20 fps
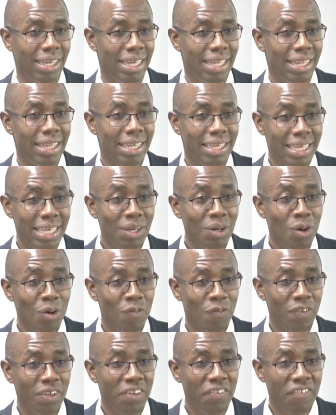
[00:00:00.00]
The king
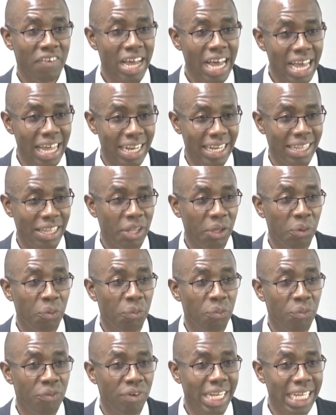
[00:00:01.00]
of Iran, the
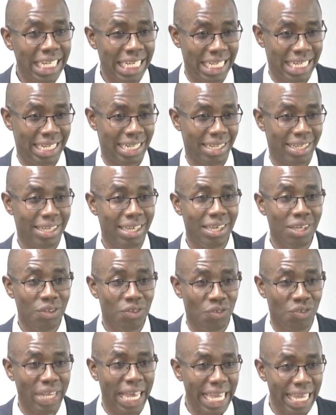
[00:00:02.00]
great King
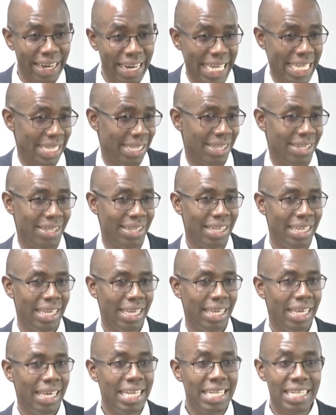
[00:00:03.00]
Cyrus,
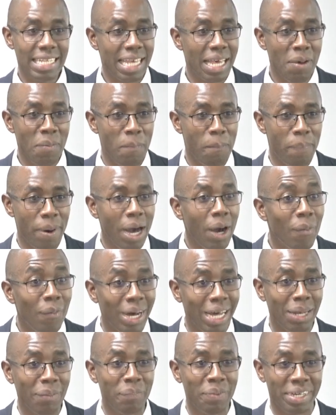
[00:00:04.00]
is
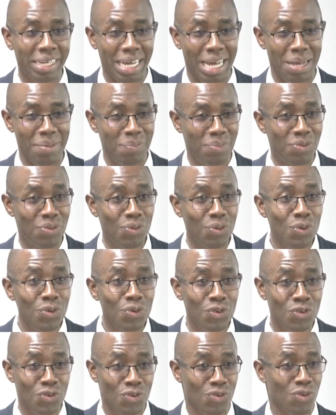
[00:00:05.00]
empowered, becomes so
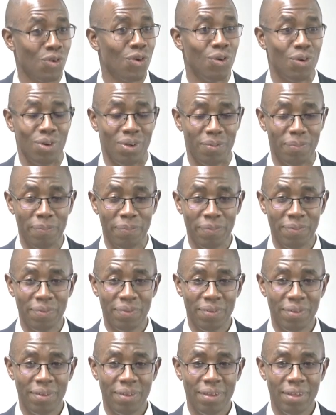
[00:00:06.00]
strong.
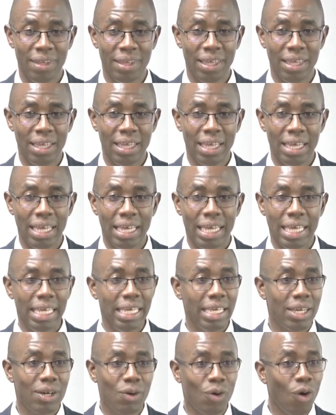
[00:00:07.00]

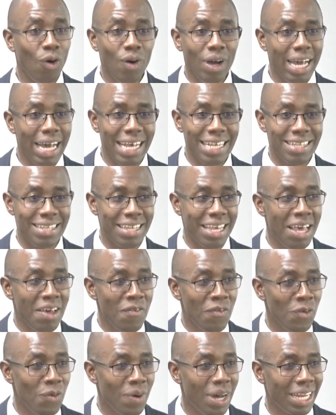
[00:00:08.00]
He conquers
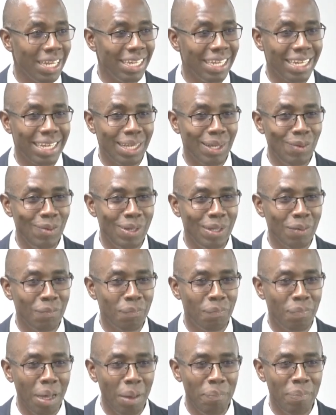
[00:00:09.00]
everyone, including
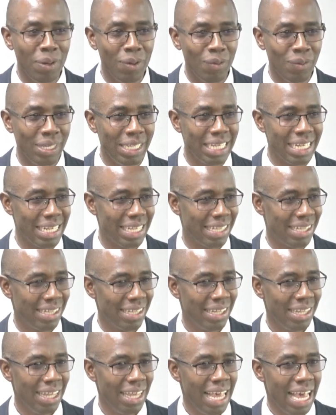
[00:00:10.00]
Babylonians,
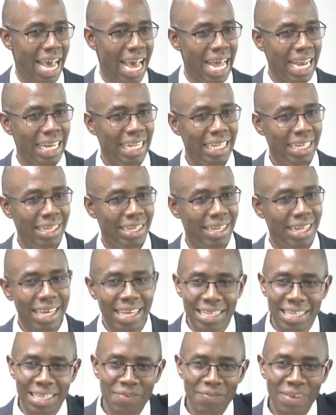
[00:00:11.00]
and he
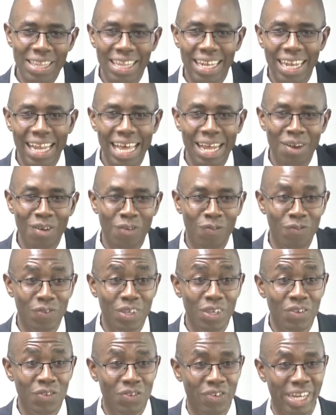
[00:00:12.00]
takes even the land of
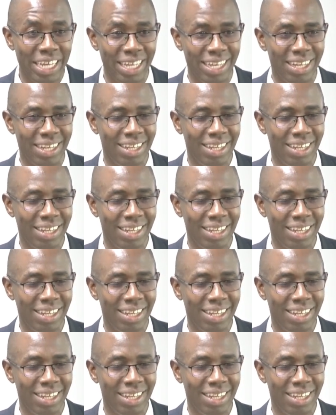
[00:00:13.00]
Israel.